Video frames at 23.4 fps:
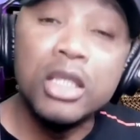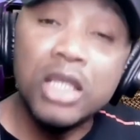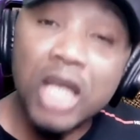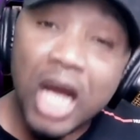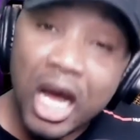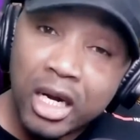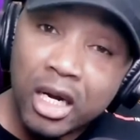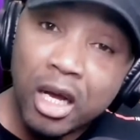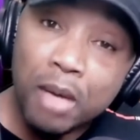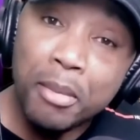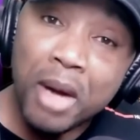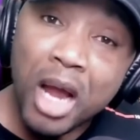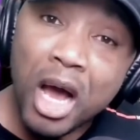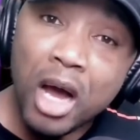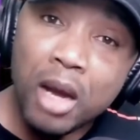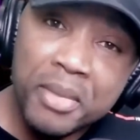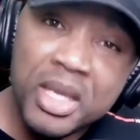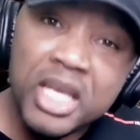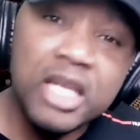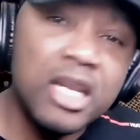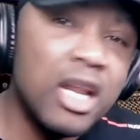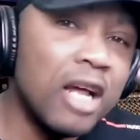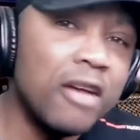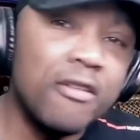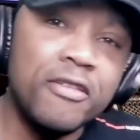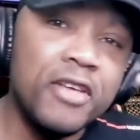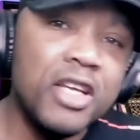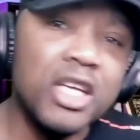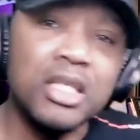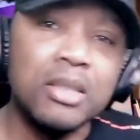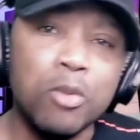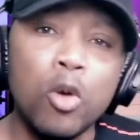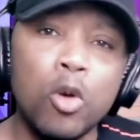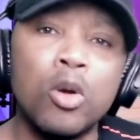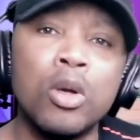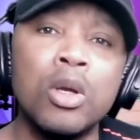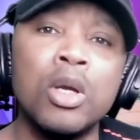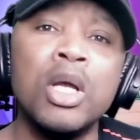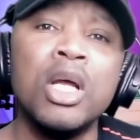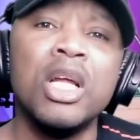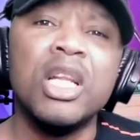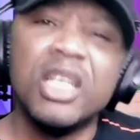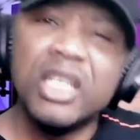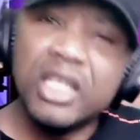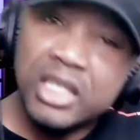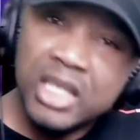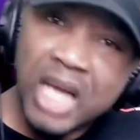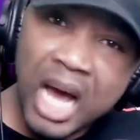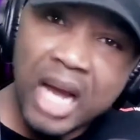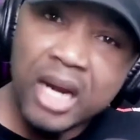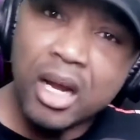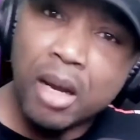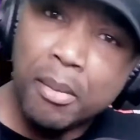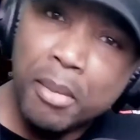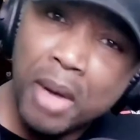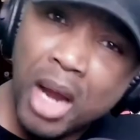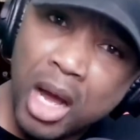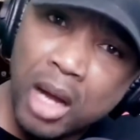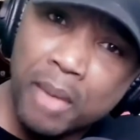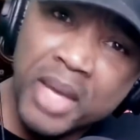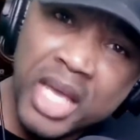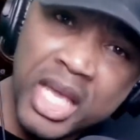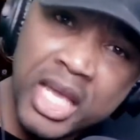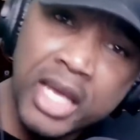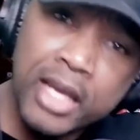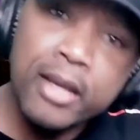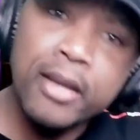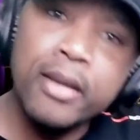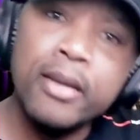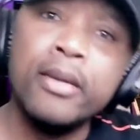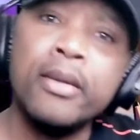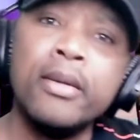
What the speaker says: Donna Black me, not Facebook. Donna Black me.